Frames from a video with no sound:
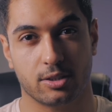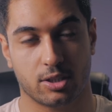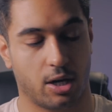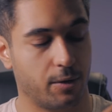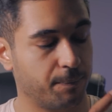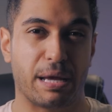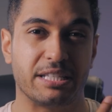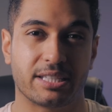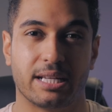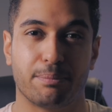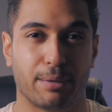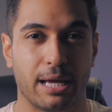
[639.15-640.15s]
So
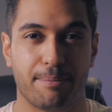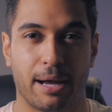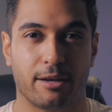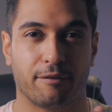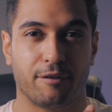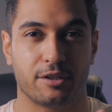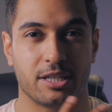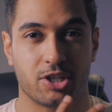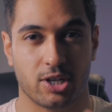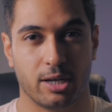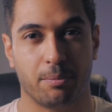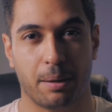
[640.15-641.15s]
basically play back your footage
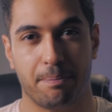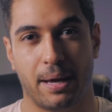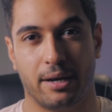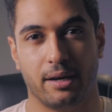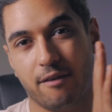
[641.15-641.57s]
a little bit better.